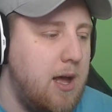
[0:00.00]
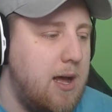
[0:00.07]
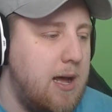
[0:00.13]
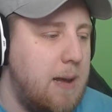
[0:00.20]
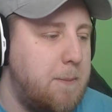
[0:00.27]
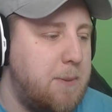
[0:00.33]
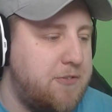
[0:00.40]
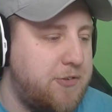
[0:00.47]

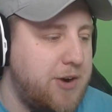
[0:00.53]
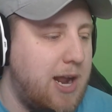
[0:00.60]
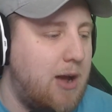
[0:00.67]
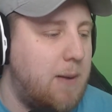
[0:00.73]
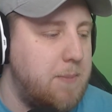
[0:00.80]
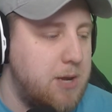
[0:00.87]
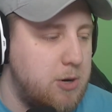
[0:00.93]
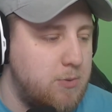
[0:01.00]
But for
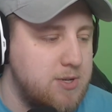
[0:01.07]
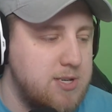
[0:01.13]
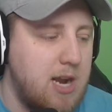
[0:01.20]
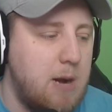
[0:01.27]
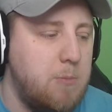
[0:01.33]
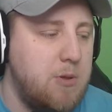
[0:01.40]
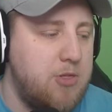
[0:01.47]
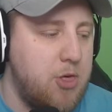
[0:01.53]
now, I'm going to
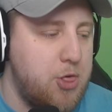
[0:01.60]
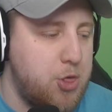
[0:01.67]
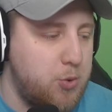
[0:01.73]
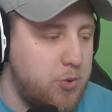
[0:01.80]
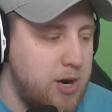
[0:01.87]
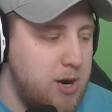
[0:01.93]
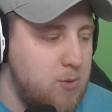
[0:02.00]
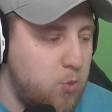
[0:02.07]
reside with the
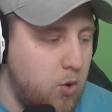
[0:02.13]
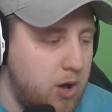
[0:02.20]
3-1.